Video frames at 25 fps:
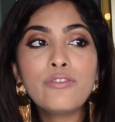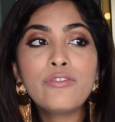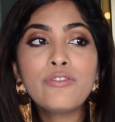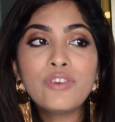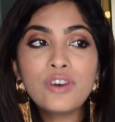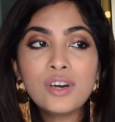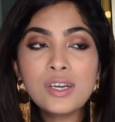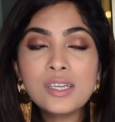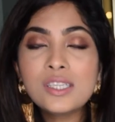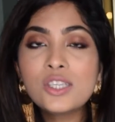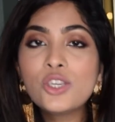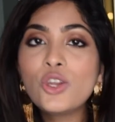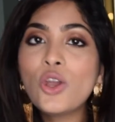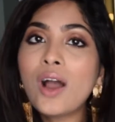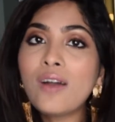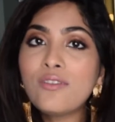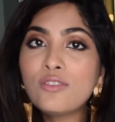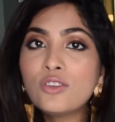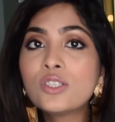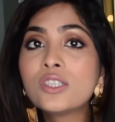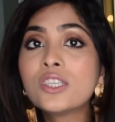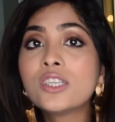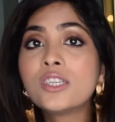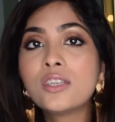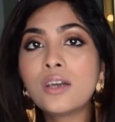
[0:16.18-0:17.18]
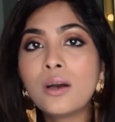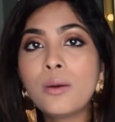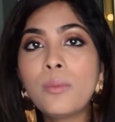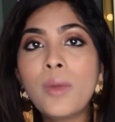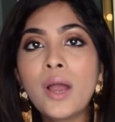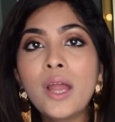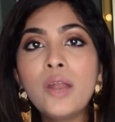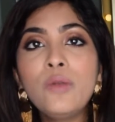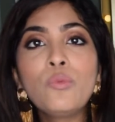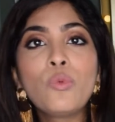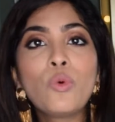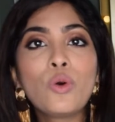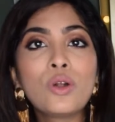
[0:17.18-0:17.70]
First, you have to
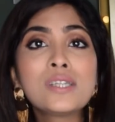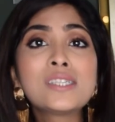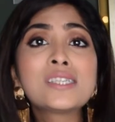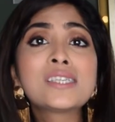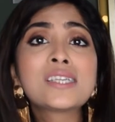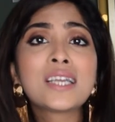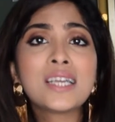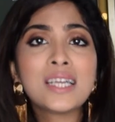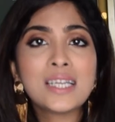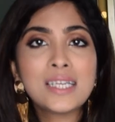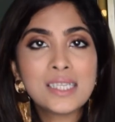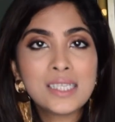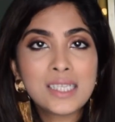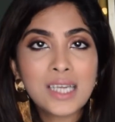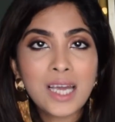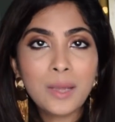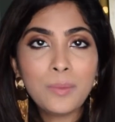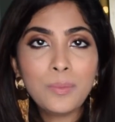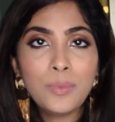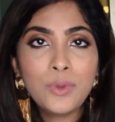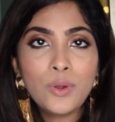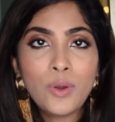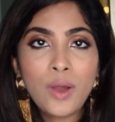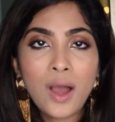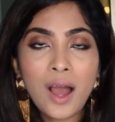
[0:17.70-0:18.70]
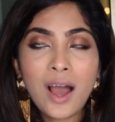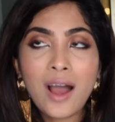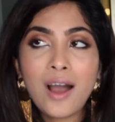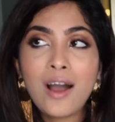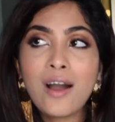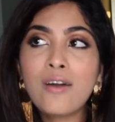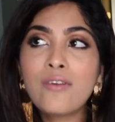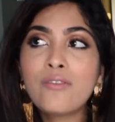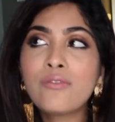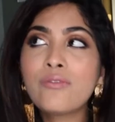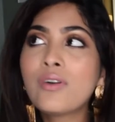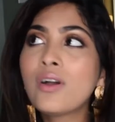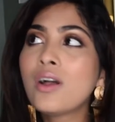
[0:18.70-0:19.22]
determine what skin type you
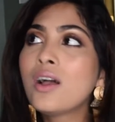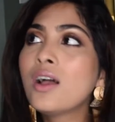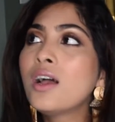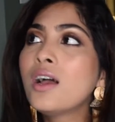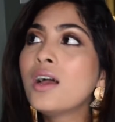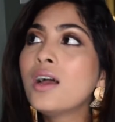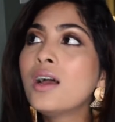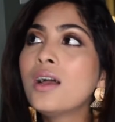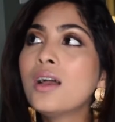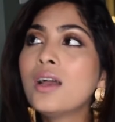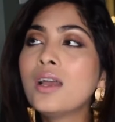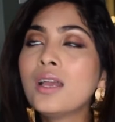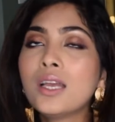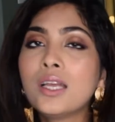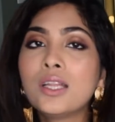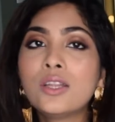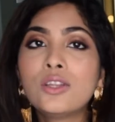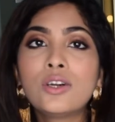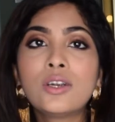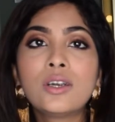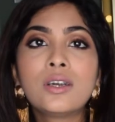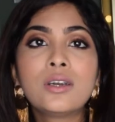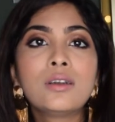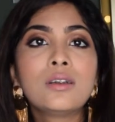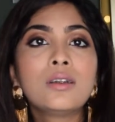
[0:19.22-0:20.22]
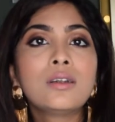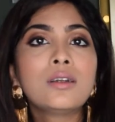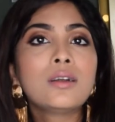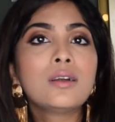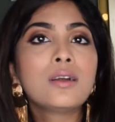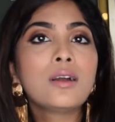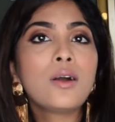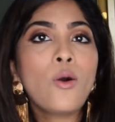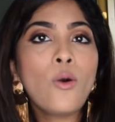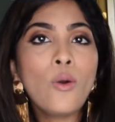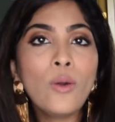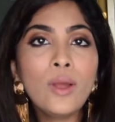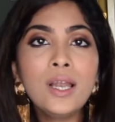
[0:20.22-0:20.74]
have, either
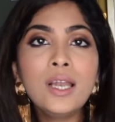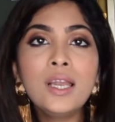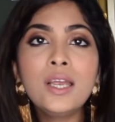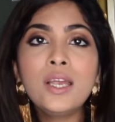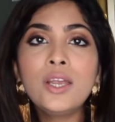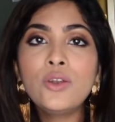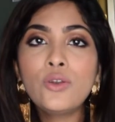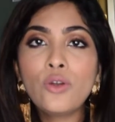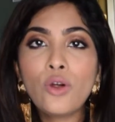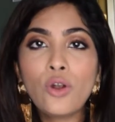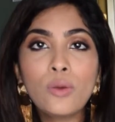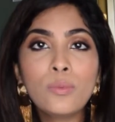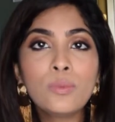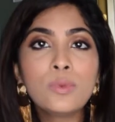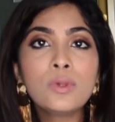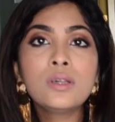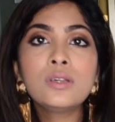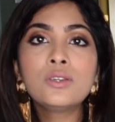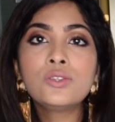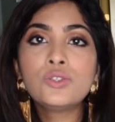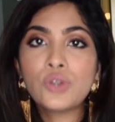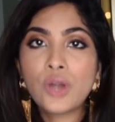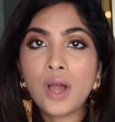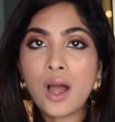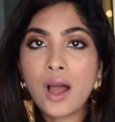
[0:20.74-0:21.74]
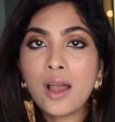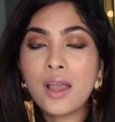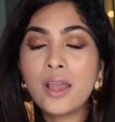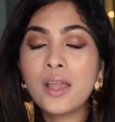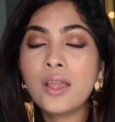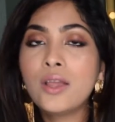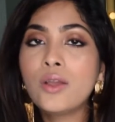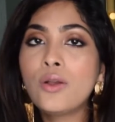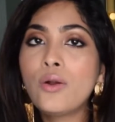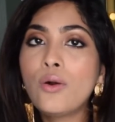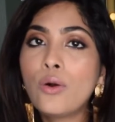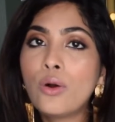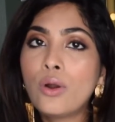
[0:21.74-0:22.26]
oily, normal,
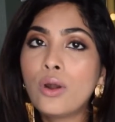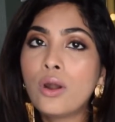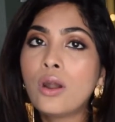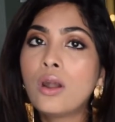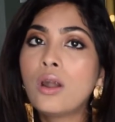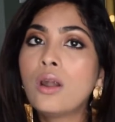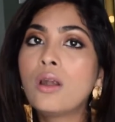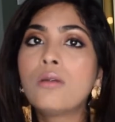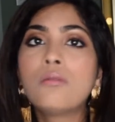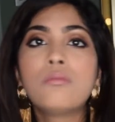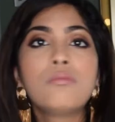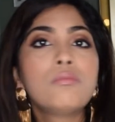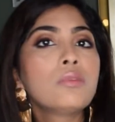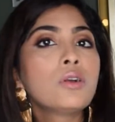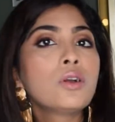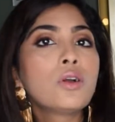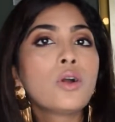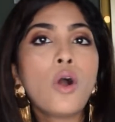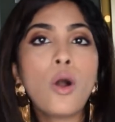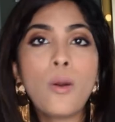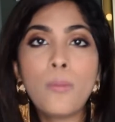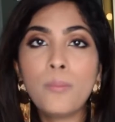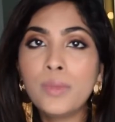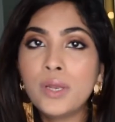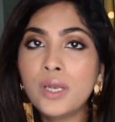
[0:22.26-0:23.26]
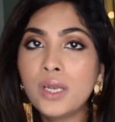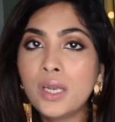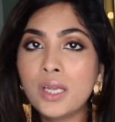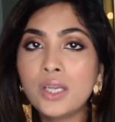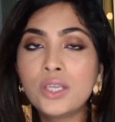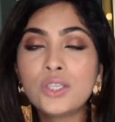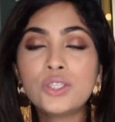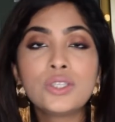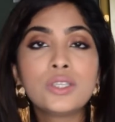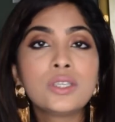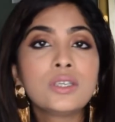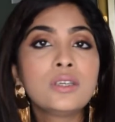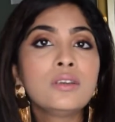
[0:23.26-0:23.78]
dry, or
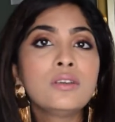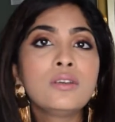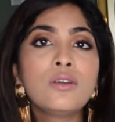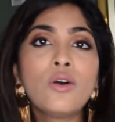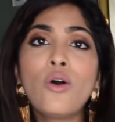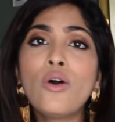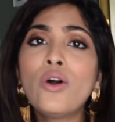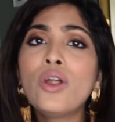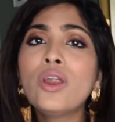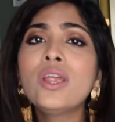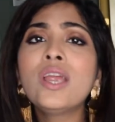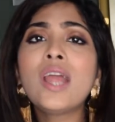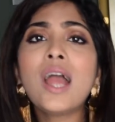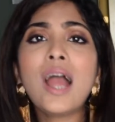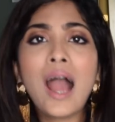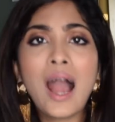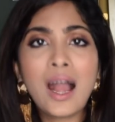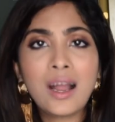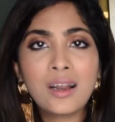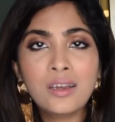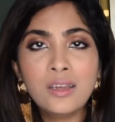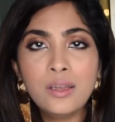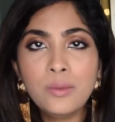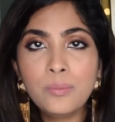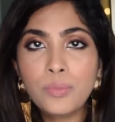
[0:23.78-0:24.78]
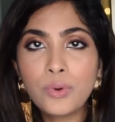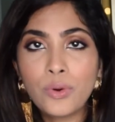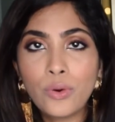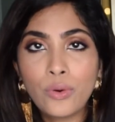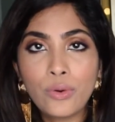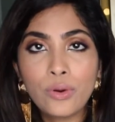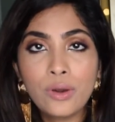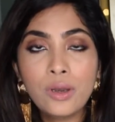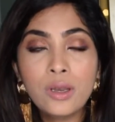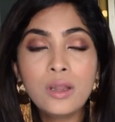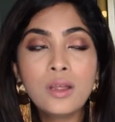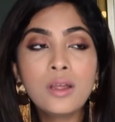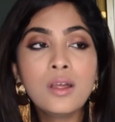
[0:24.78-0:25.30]
combination, or acne
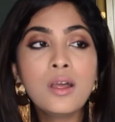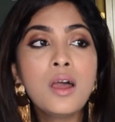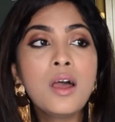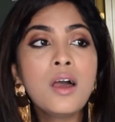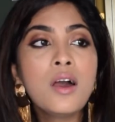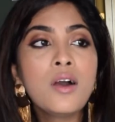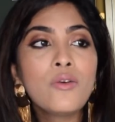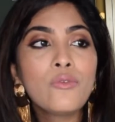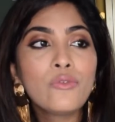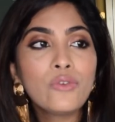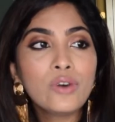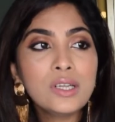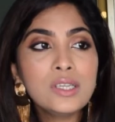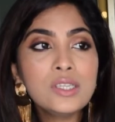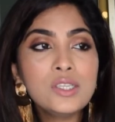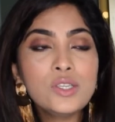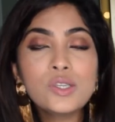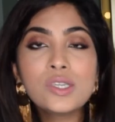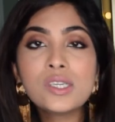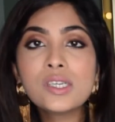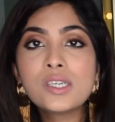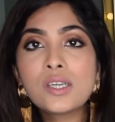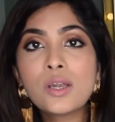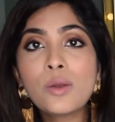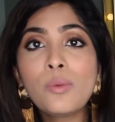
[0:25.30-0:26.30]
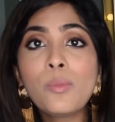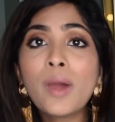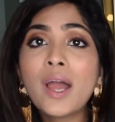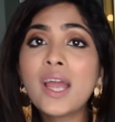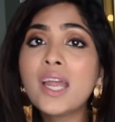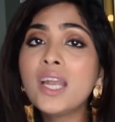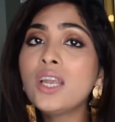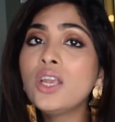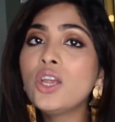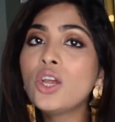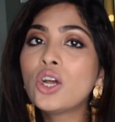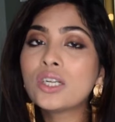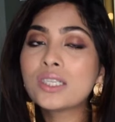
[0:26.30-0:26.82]
prone. Once you
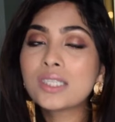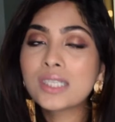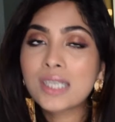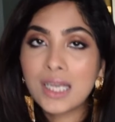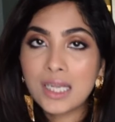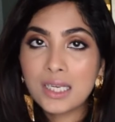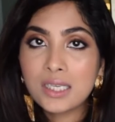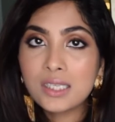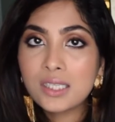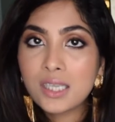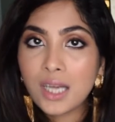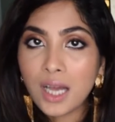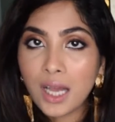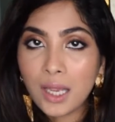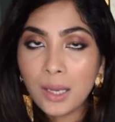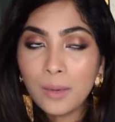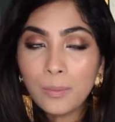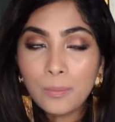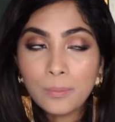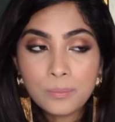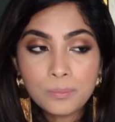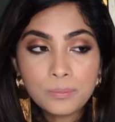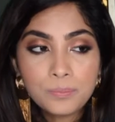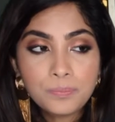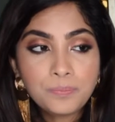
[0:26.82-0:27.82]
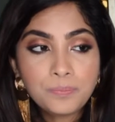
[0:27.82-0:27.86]
determine your skin type,